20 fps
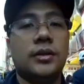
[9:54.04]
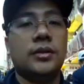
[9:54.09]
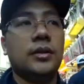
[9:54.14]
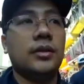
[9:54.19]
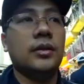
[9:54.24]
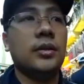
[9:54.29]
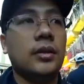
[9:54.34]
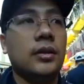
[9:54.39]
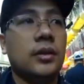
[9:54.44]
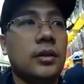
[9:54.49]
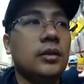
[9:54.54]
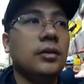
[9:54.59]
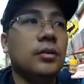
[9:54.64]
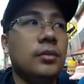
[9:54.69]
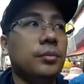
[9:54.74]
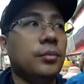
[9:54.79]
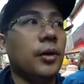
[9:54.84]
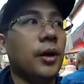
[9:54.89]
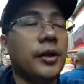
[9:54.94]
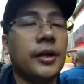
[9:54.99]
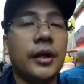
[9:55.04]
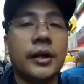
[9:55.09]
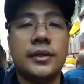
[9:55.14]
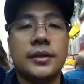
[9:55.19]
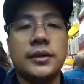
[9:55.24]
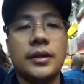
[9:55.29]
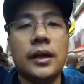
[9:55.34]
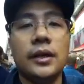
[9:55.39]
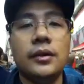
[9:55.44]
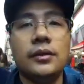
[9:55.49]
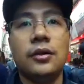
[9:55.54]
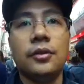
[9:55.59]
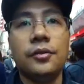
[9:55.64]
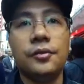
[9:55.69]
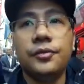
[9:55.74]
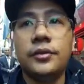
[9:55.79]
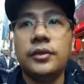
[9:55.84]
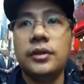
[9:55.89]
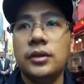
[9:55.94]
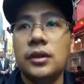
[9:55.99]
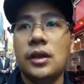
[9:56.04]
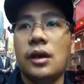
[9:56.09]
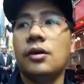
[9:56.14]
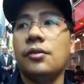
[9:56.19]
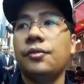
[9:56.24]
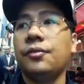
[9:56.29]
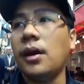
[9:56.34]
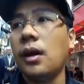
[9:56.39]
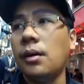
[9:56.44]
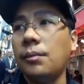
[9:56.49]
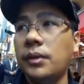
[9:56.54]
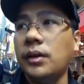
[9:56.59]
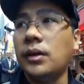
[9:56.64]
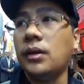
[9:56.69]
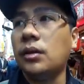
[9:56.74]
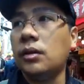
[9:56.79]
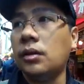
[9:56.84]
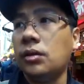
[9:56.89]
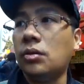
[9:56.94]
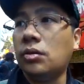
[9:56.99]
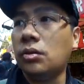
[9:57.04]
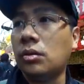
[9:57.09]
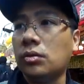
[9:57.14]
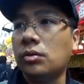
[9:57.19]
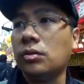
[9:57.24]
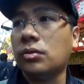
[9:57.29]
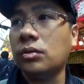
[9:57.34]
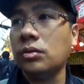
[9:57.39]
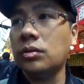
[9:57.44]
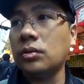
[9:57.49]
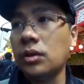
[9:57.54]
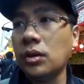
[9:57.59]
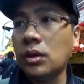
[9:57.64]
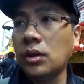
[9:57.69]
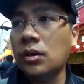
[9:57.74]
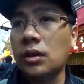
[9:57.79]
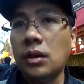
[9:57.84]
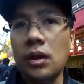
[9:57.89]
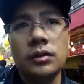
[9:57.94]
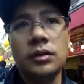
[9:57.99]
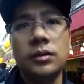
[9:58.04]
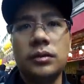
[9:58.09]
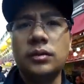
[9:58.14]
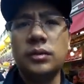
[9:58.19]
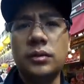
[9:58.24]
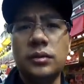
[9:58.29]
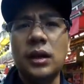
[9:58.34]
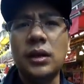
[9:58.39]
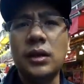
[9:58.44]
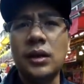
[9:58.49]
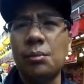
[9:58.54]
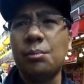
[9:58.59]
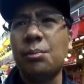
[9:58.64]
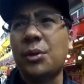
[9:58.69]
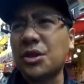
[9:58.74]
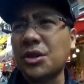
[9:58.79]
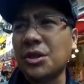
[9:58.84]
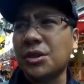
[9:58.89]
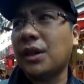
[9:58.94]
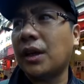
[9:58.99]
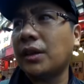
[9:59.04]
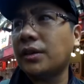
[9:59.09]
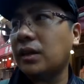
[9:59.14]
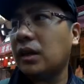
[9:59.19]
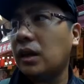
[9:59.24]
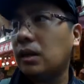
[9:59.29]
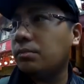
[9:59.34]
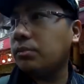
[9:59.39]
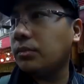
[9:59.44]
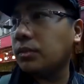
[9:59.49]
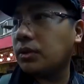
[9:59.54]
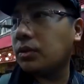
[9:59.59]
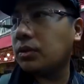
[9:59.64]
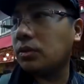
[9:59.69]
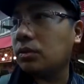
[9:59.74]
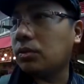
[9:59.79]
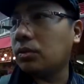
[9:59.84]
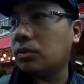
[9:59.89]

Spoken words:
is the market side of Ameyoko. I think I butchered that name. So